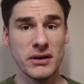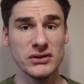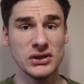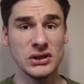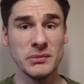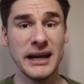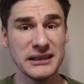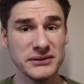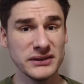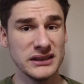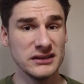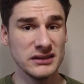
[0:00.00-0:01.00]
most humane
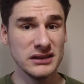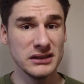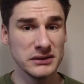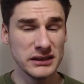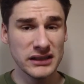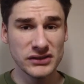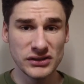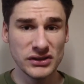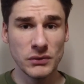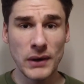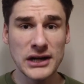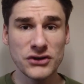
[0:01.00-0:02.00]
thing to do in that
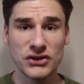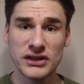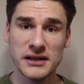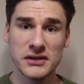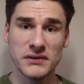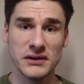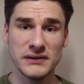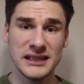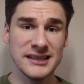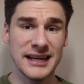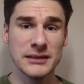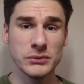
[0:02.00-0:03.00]
situation is that
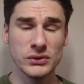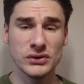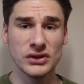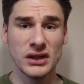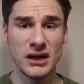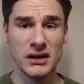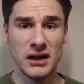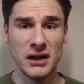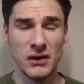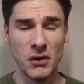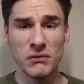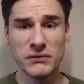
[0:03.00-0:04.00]
these animals are
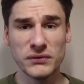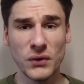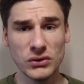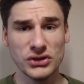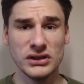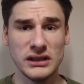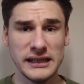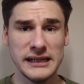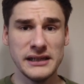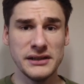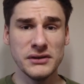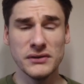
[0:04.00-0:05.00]

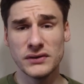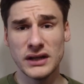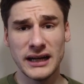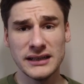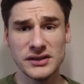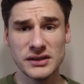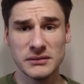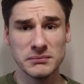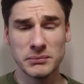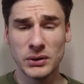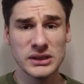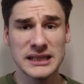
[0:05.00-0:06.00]
unfortunately euthanized
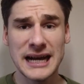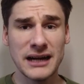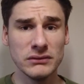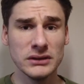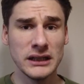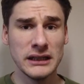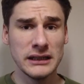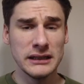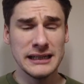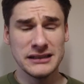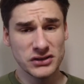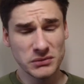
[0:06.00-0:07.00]
and put down.
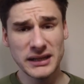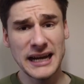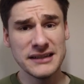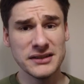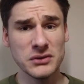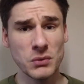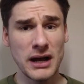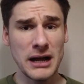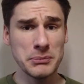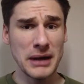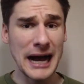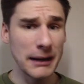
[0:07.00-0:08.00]
In some cases where
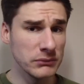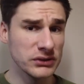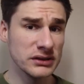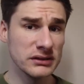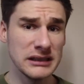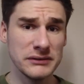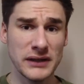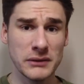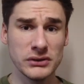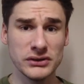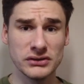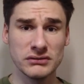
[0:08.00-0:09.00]
perhaps if there
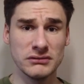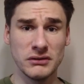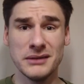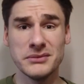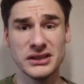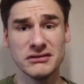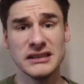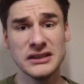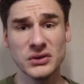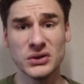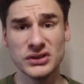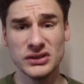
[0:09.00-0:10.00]
was unlimited
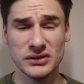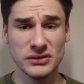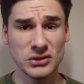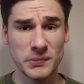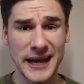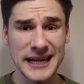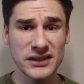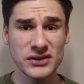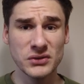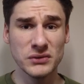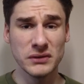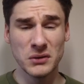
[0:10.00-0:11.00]
resources and
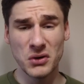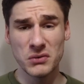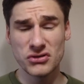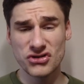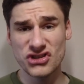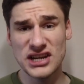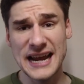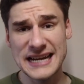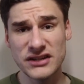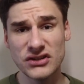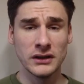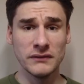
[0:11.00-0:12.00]
space or the law was
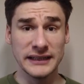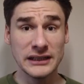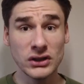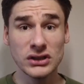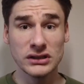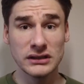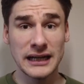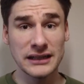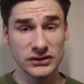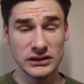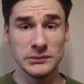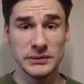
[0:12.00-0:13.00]
changed, they could
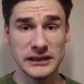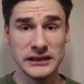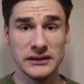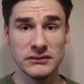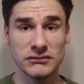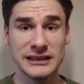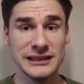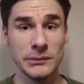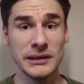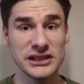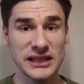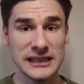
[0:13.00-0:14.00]
actually be
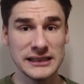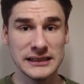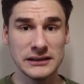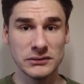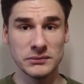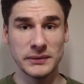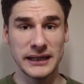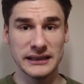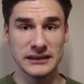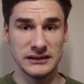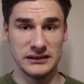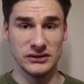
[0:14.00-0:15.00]
rehabilitated
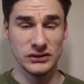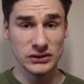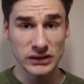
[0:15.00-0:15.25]
back into good